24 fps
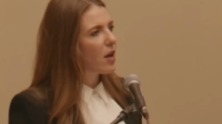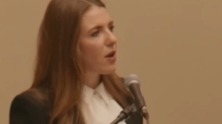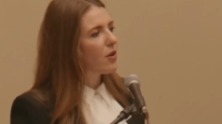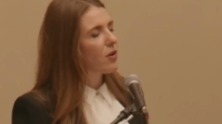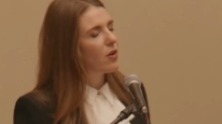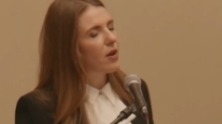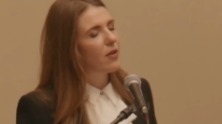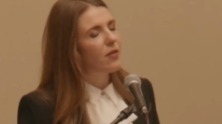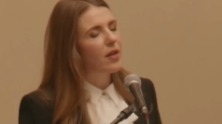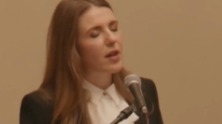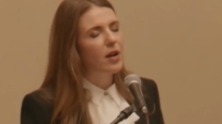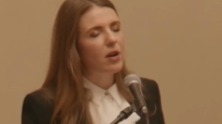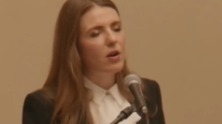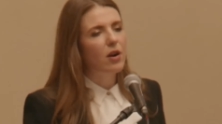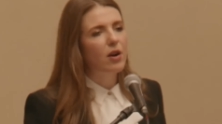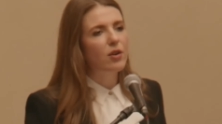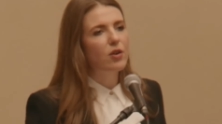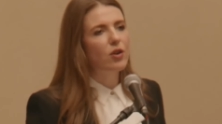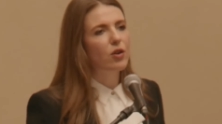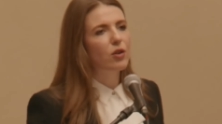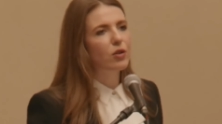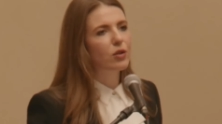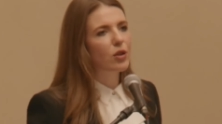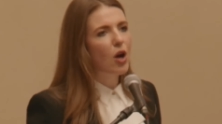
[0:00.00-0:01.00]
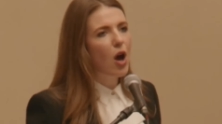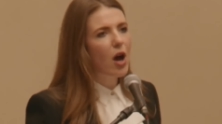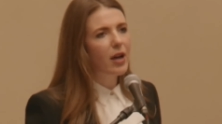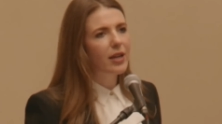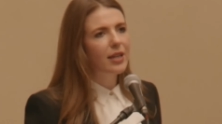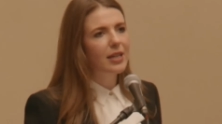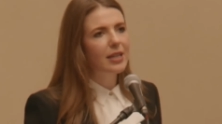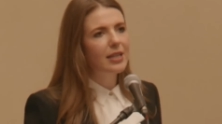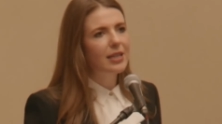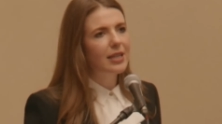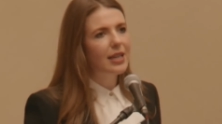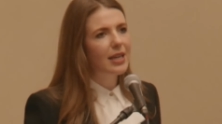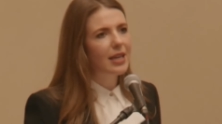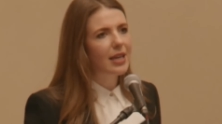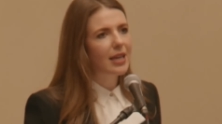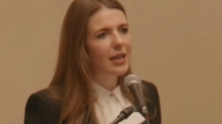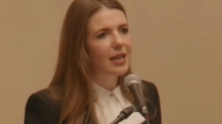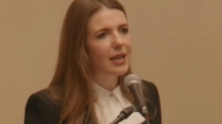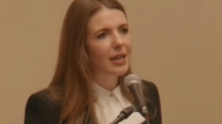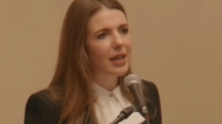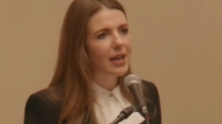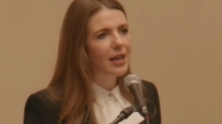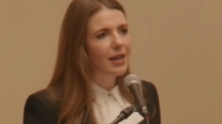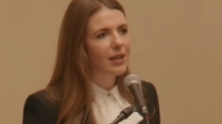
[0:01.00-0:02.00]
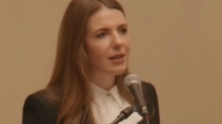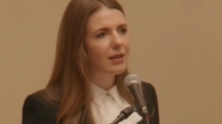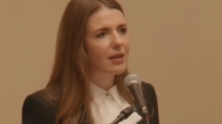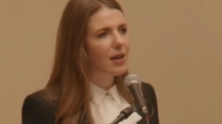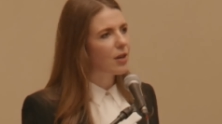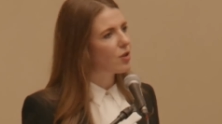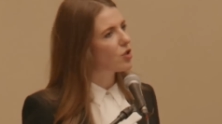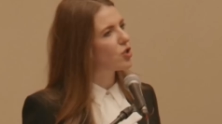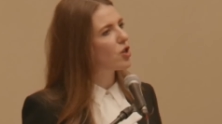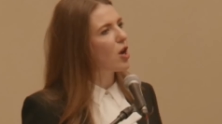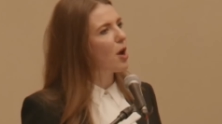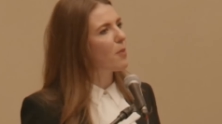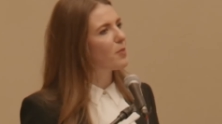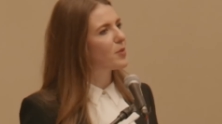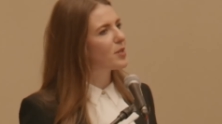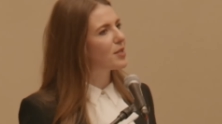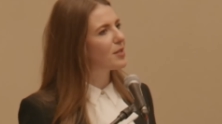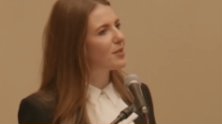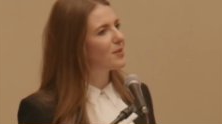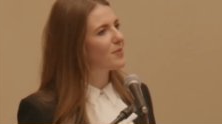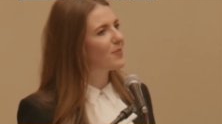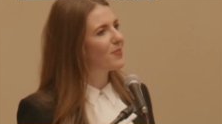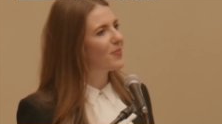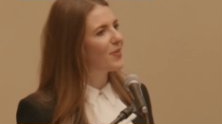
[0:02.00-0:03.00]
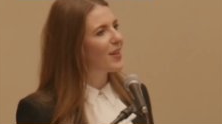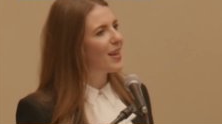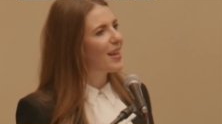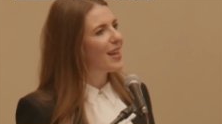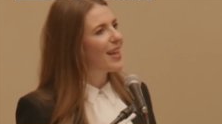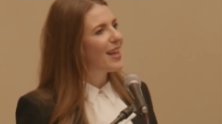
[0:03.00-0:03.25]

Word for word: un- that are under lock and key in gun shops.